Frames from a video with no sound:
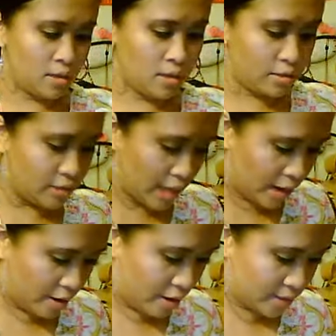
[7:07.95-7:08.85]
they're
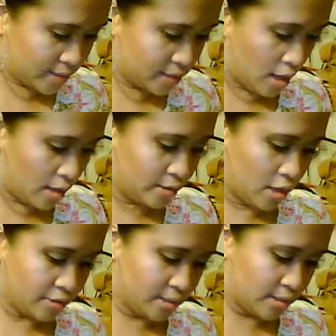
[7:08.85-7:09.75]
solid
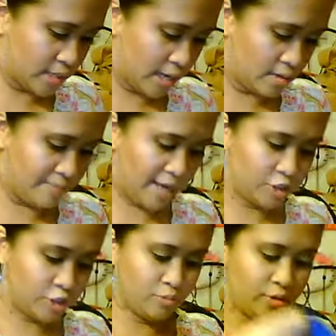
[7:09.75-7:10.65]
colors and I can match them
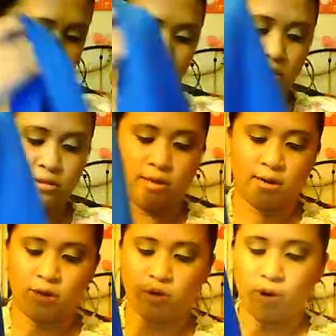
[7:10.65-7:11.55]
with anything and I
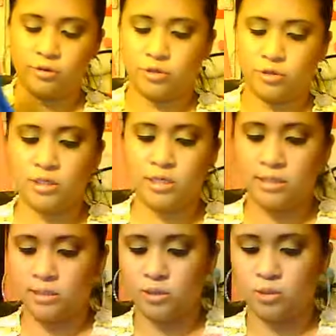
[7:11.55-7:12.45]
could wear it under
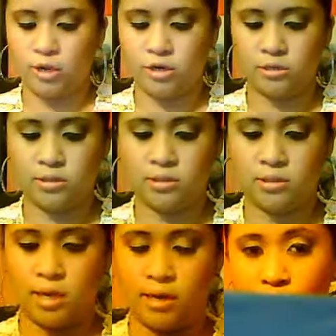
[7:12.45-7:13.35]
hoodies and sweaters.
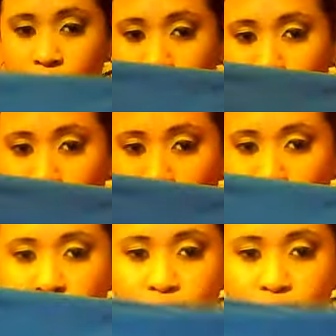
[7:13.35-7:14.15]
Got one in blue